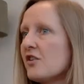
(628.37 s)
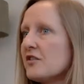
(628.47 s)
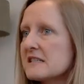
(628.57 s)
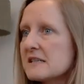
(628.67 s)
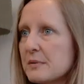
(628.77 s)
all
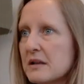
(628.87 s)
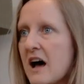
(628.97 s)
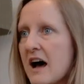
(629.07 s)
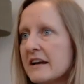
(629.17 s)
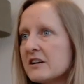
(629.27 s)
the
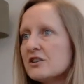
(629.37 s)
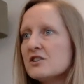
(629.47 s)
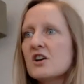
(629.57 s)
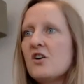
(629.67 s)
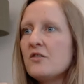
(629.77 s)

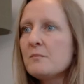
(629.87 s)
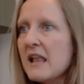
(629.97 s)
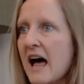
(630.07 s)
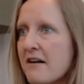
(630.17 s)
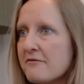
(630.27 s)
suppliers, all the
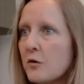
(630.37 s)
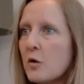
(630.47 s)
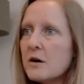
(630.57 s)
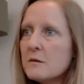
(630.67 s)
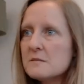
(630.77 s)

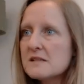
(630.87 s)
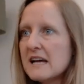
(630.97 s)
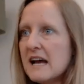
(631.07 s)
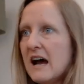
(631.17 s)
platforms,